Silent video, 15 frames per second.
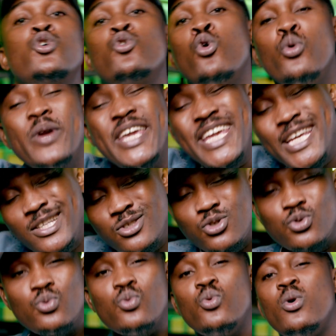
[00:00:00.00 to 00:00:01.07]
go
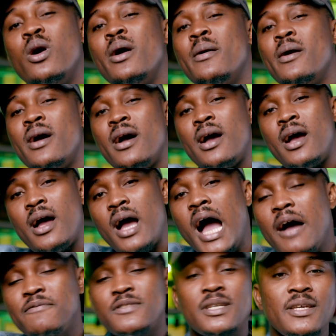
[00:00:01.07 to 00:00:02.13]
into
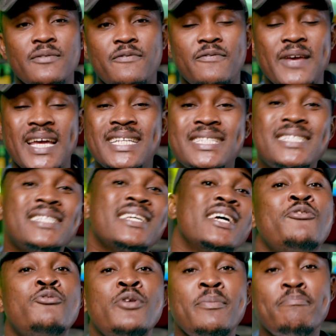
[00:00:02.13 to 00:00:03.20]
After Effects,
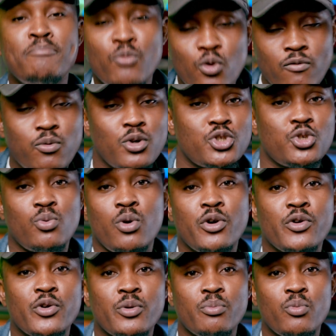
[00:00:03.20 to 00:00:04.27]
remove what you want
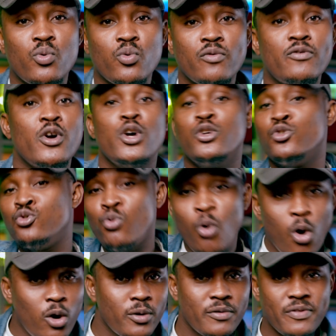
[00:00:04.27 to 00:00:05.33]
to remove, do
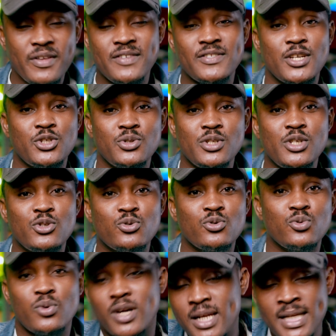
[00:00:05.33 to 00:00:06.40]
all the things that you need to
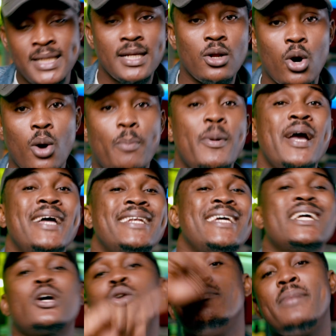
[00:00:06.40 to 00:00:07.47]
do, clean it up,
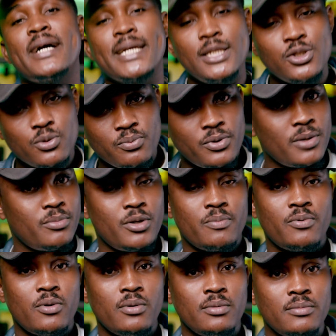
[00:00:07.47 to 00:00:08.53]
then come back into Premiere
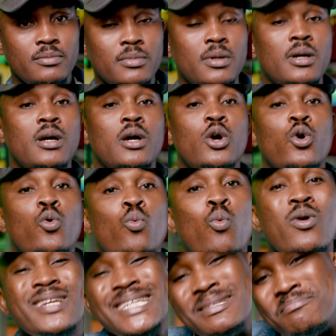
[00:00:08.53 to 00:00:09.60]
Pro.
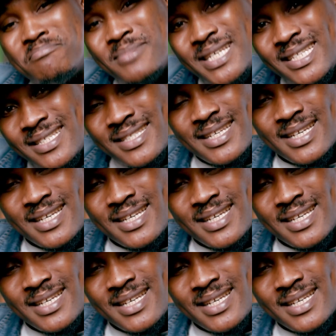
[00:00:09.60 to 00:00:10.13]
What it means